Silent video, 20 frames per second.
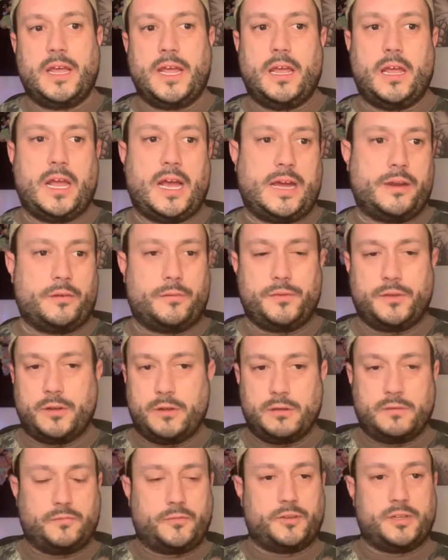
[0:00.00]
I don't know if
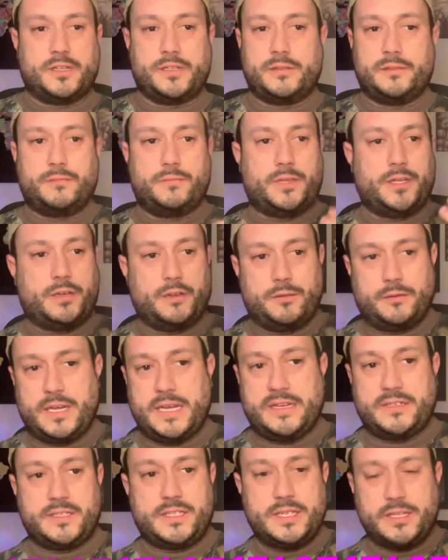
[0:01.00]
we're in, you know,
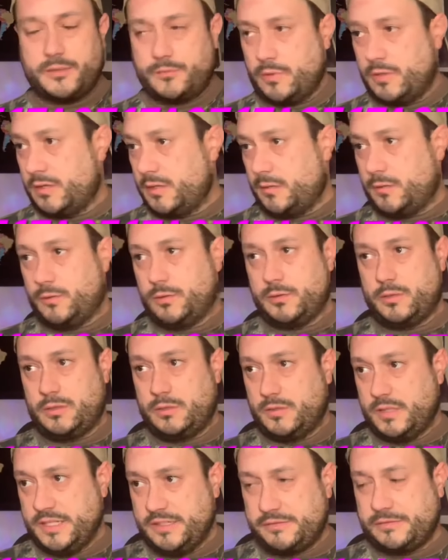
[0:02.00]
Antigua or
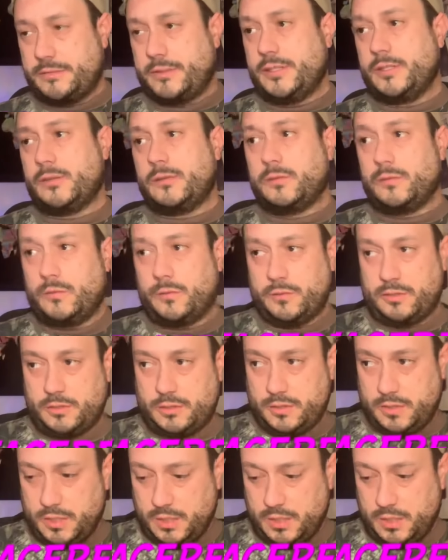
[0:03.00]
Israel or,